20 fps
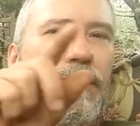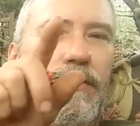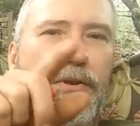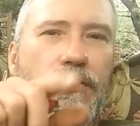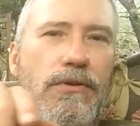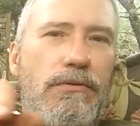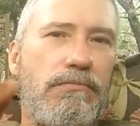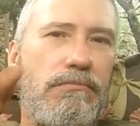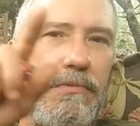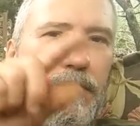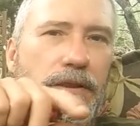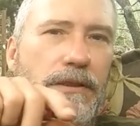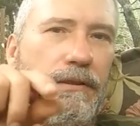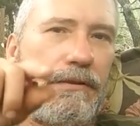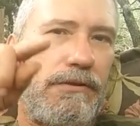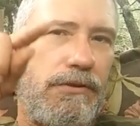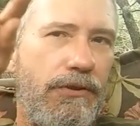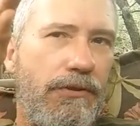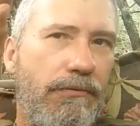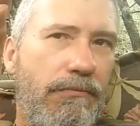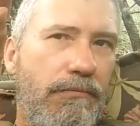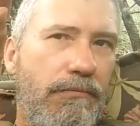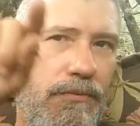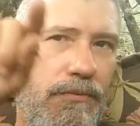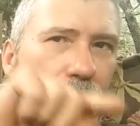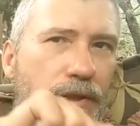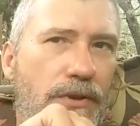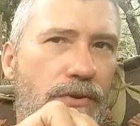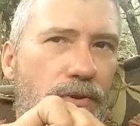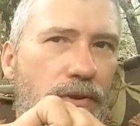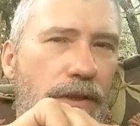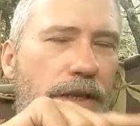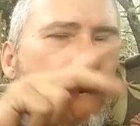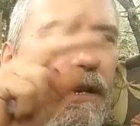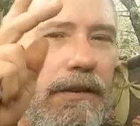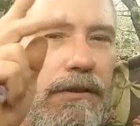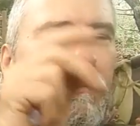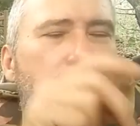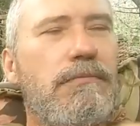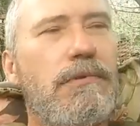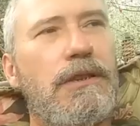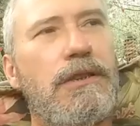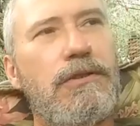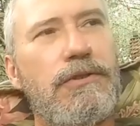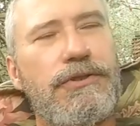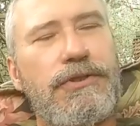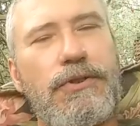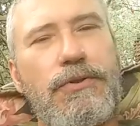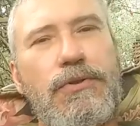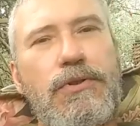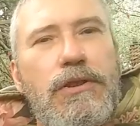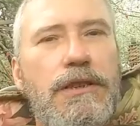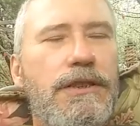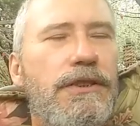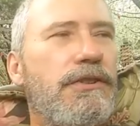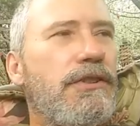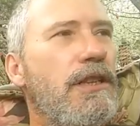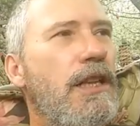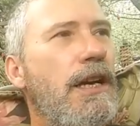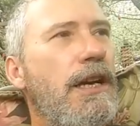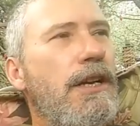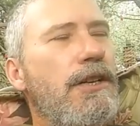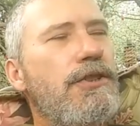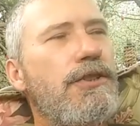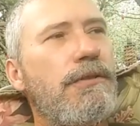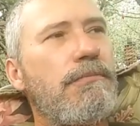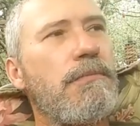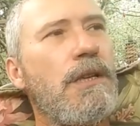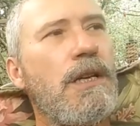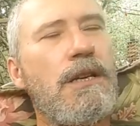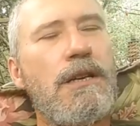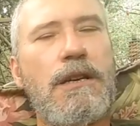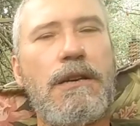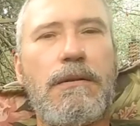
or it would go, yeah, a little circle and a slash, and,